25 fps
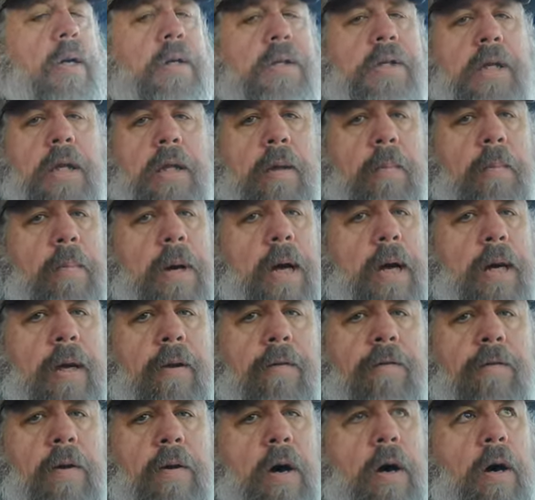to see the mighty
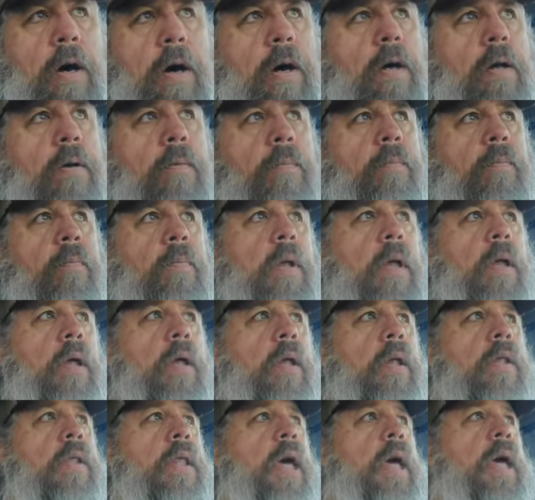fall.
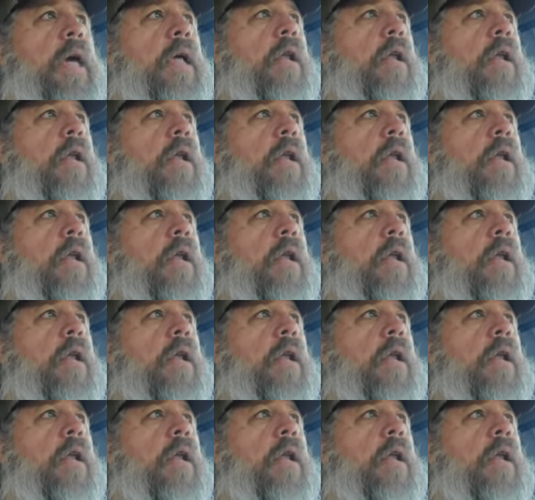They